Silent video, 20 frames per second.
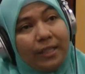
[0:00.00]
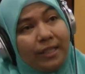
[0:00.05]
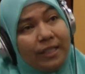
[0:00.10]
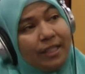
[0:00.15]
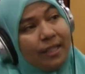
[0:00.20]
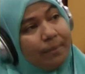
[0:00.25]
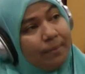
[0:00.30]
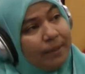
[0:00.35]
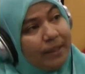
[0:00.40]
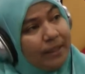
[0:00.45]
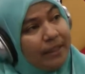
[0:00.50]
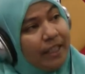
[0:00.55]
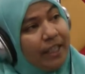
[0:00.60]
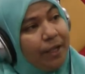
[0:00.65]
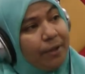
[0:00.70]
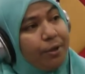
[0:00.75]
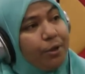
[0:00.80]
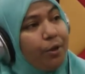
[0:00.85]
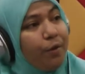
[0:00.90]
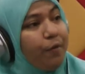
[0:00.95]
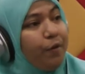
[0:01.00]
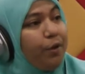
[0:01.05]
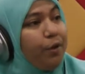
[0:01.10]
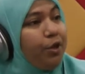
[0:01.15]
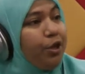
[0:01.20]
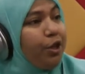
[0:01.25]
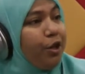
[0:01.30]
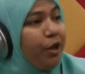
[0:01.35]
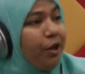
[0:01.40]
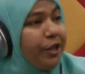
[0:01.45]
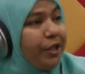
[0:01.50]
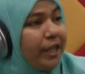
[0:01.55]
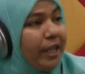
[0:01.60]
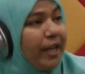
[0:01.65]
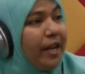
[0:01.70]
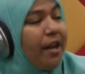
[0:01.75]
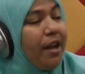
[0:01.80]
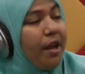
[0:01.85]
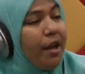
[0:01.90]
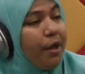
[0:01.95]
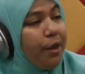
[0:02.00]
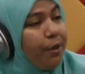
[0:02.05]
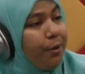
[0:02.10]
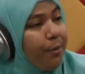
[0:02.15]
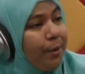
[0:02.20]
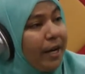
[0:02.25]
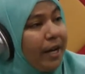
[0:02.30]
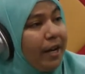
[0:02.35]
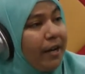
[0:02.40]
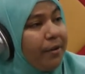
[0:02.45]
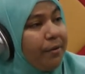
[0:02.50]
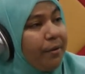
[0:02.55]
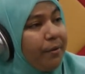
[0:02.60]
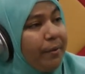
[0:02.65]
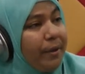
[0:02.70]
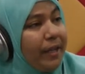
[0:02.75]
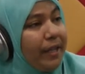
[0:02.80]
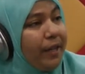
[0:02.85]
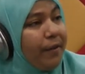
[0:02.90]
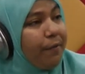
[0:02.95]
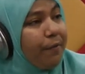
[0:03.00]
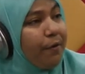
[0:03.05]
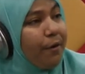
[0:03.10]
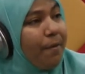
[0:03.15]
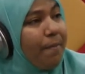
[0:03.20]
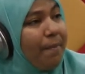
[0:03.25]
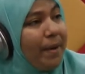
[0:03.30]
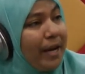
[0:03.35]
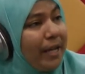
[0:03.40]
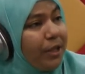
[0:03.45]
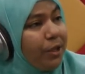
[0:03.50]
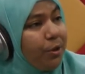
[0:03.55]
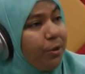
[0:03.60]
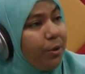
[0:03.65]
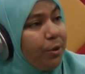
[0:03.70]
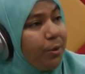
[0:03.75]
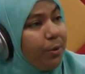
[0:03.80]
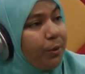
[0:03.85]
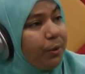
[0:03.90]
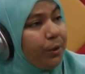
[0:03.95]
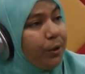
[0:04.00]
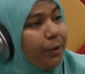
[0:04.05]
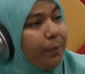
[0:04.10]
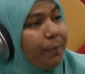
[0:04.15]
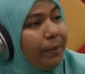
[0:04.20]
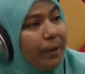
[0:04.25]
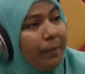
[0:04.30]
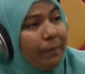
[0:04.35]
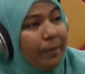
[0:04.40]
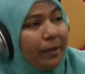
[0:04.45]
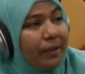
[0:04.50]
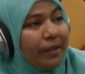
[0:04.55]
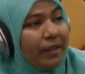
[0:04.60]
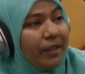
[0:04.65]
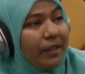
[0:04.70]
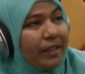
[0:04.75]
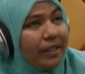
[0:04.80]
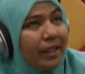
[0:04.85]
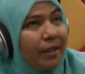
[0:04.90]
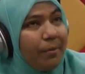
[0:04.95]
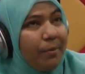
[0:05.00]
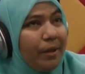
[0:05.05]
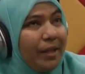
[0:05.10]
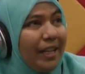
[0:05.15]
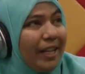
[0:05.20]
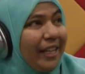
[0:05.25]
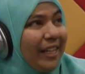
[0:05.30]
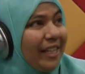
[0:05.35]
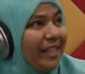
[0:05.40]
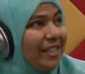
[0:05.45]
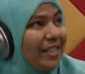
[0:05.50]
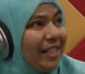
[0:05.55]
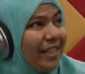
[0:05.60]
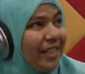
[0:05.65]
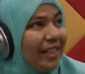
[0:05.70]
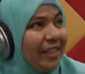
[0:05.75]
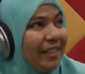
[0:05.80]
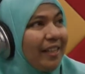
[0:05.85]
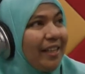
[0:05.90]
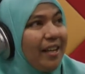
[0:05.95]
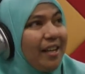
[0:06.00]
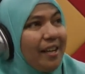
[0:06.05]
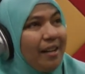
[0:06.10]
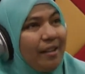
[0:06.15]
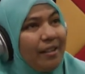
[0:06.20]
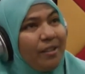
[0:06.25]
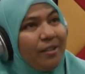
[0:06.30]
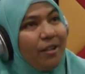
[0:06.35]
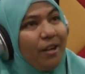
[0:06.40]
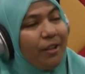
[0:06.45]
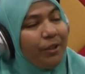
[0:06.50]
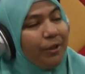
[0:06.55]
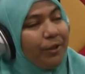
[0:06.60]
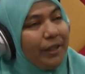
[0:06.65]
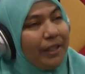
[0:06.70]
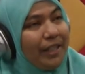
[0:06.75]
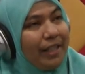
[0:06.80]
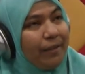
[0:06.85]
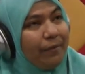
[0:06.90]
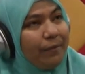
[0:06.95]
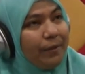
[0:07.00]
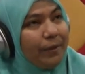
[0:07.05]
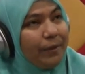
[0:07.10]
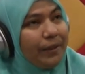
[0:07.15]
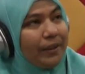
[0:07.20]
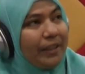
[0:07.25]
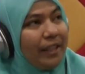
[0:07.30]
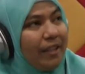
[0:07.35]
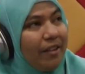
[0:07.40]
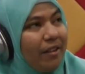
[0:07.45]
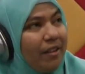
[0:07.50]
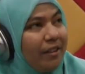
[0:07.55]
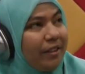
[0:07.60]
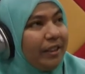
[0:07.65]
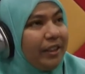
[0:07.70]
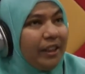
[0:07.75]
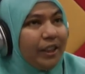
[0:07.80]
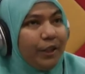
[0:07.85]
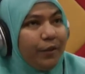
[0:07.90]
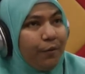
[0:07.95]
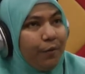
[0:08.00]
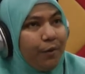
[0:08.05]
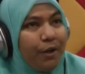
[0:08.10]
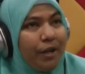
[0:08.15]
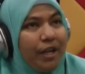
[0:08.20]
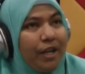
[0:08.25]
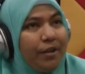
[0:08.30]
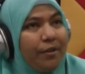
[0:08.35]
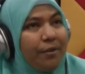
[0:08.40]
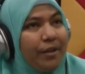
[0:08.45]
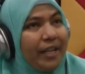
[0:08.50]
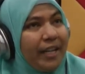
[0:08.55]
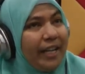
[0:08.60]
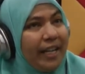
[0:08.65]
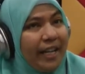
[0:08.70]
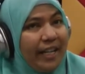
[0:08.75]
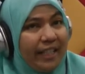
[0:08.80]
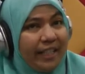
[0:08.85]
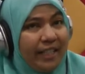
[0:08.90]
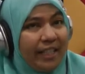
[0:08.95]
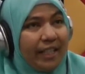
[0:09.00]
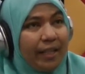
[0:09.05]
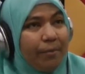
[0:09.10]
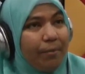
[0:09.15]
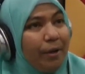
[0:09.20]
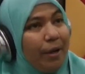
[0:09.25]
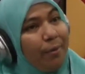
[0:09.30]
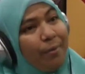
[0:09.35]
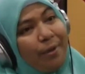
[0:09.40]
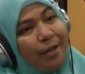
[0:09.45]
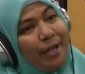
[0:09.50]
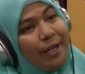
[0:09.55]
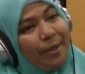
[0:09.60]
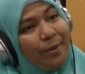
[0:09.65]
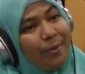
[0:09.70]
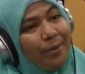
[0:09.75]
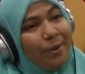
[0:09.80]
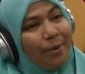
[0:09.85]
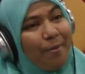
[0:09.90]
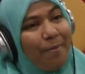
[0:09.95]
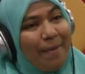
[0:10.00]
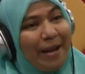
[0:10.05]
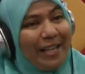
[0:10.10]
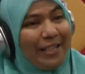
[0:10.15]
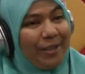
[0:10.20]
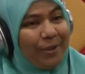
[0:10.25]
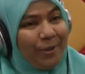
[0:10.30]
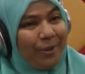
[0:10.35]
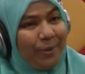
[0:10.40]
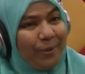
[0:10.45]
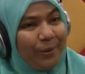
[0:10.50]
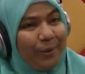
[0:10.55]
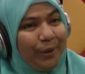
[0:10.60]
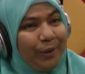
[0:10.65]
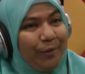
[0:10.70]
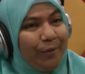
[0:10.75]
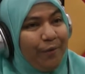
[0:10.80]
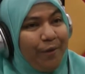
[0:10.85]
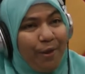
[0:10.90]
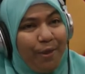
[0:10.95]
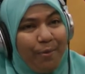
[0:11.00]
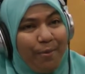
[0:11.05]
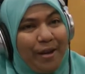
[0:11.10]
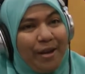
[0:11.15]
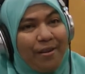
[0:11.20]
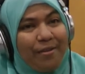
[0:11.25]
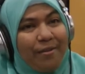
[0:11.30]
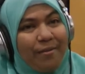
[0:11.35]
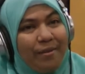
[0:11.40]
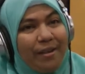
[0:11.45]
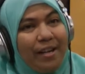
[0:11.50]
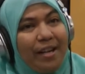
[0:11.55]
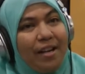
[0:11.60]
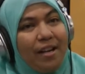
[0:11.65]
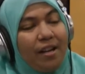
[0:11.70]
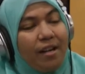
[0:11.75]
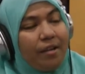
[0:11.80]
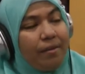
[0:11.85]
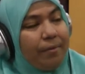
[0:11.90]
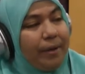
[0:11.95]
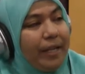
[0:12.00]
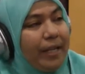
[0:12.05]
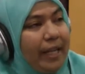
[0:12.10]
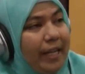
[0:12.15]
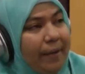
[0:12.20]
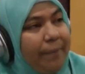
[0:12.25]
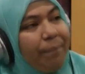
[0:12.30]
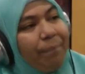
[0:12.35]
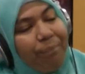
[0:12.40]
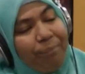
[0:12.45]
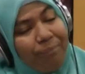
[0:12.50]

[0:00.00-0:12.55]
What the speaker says: to come to see you. So if you're charging 300 ringgit for a master's holder, people are going to say, well, I can see the doctorate level psychologist for 180. Why would I go to a master's holder for 300 ringgit?